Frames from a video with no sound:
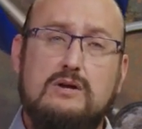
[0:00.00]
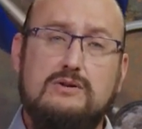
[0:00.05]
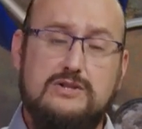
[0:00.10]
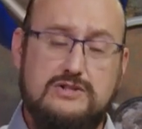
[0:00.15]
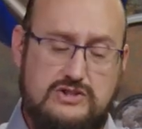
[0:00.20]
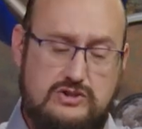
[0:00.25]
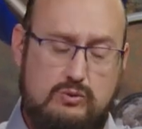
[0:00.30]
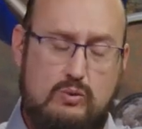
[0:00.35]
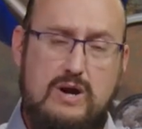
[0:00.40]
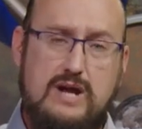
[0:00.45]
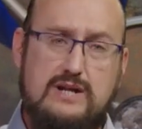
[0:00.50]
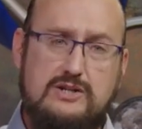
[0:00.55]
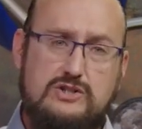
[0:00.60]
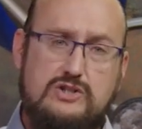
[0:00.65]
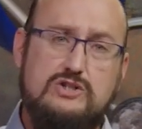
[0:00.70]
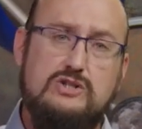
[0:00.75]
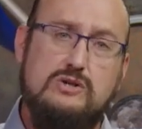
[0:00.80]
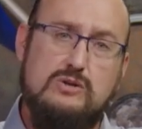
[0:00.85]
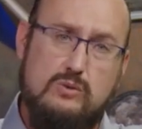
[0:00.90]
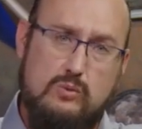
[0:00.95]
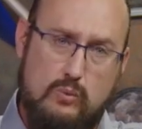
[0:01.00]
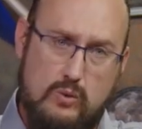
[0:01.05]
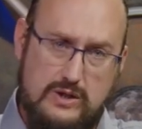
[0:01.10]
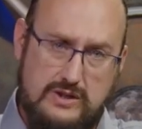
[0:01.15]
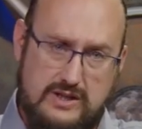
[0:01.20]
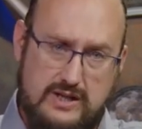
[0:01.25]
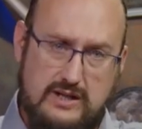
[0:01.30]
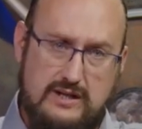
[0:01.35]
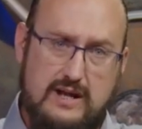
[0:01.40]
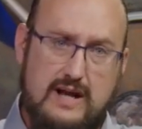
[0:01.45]
The switch
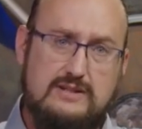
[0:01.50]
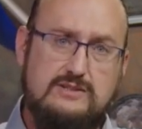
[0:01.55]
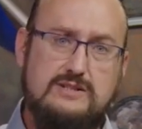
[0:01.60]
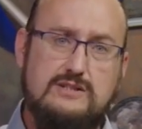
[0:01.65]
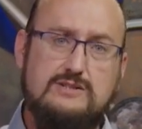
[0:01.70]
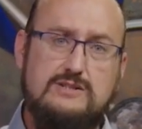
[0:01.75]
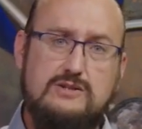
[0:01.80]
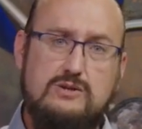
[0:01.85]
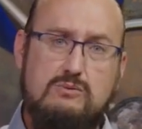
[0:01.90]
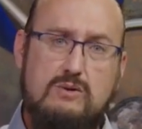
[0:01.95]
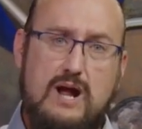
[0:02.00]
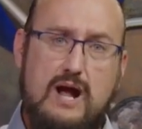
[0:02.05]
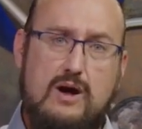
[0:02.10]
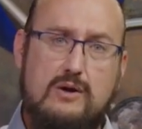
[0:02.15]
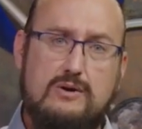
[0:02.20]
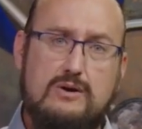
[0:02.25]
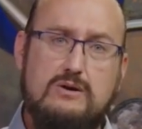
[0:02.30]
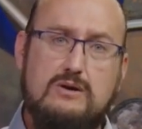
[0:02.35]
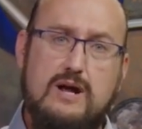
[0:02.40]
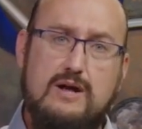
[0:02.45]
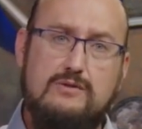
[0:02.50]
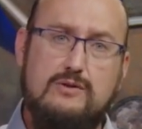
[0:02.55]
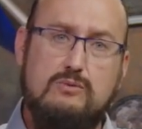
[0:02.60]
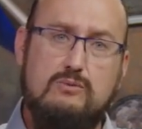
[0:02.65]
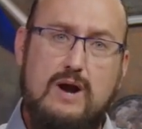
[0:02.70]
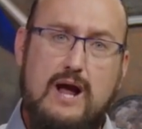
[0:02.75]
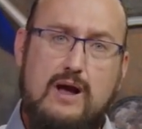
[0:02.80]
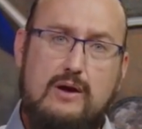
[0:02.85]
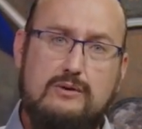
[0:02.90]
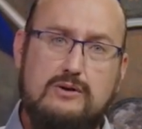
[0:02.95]
would connect into the router, and the
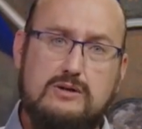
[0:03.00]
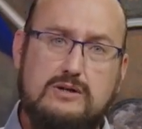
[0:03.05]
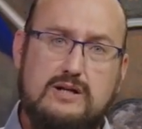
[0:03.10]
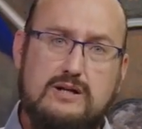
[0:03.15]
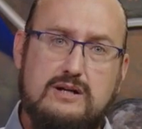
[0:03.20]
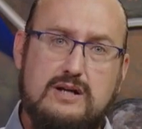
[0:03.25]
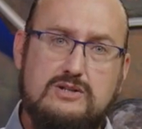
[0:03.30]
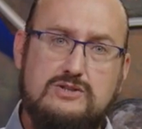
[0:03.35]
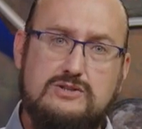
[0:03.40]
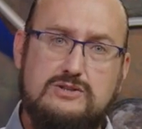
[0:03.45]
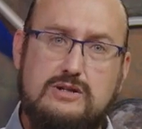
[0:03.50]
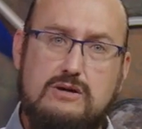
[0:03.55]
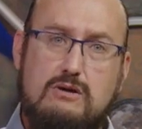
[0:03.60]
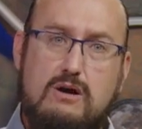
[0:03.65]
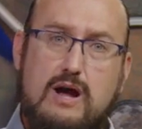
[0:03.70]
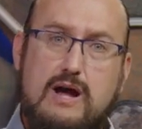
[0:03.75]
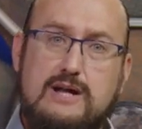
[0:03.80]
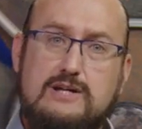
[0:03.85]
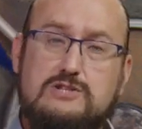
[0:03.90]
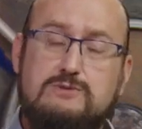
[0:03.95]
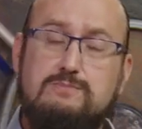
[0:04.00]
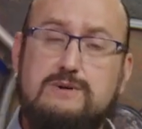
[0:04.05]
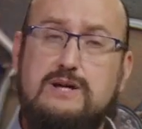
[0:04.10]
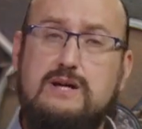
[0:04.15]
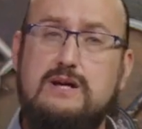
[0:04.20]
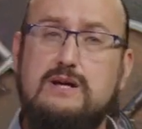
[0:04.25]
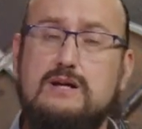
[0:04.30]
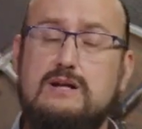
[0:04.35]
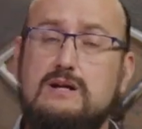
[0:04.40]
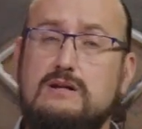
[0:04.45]
router connects to your
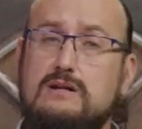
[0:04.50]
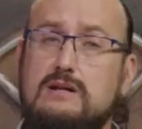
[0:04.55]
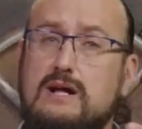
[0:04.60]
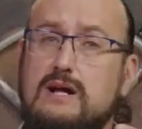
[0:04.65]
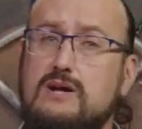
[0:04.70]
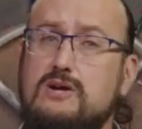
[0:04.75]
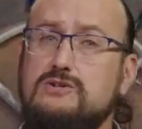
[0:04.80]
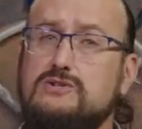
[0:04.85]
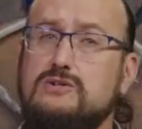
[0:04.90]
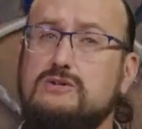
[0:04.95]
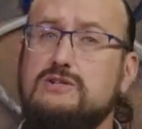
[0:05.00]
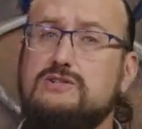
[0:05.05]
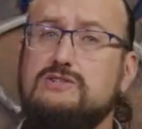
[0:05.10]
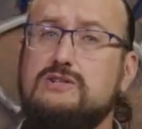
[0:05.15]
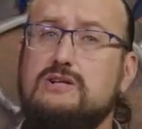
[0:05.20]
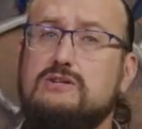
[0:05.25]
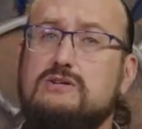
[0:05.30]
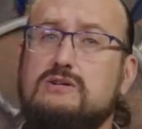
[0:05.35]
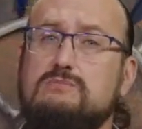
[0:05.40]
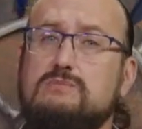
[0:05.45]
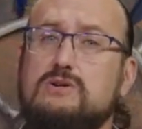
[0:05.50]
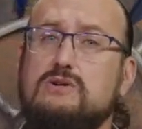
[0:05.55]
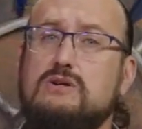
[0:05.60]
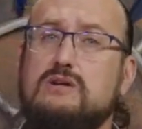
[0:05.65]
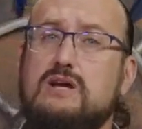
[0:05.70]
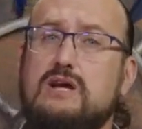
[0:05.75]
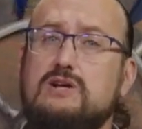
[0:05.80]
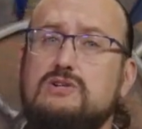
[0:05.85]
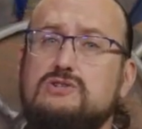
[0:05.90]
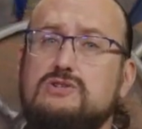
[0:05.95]
ISP and allows you to send
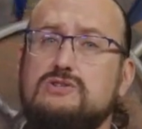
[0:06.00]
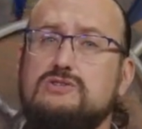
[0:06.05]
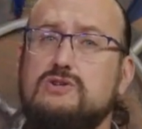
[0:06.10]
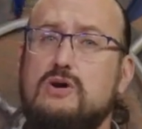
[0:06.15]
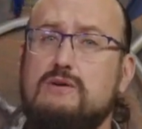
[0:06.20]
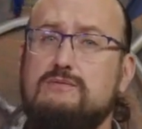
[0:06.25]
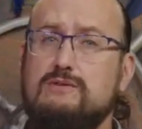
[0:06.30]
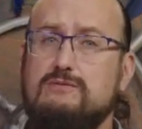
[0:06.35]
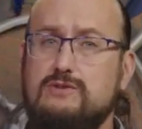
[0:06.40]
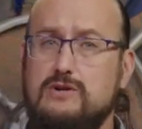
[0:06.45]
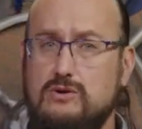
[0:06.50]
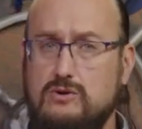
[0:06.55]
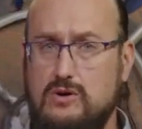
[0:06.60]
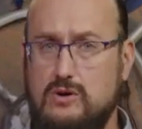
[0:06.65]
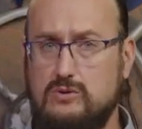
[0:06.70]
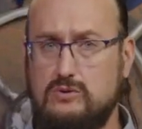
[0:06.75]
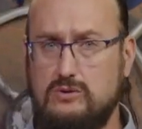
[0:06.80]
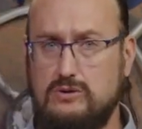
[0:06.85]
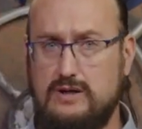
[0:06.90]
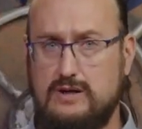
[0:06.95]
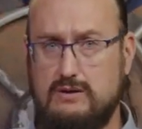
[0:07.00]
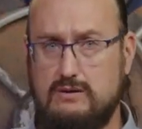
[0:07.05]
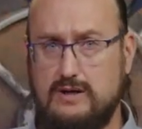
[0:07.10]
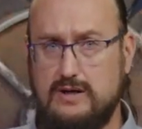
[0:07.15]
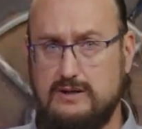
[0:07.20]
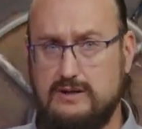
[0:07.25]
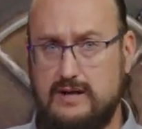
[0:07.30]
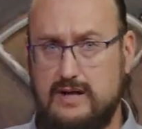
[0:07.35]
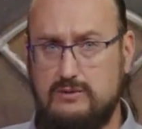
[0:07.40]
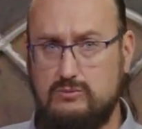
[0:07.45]
communications off of your local
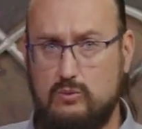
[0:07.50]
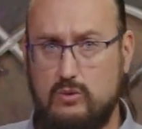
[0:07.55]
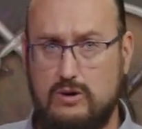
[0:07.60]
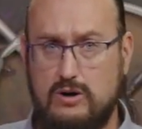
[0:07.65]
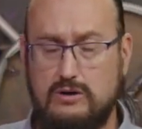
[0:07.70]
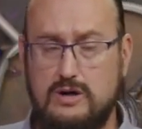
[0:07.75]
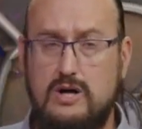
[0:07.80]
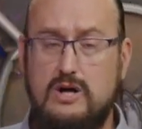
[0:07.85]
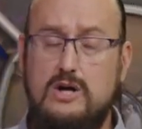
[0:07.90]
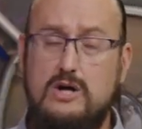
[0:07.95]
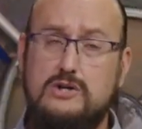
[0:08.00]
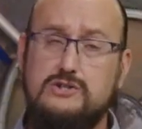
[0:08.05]
area network.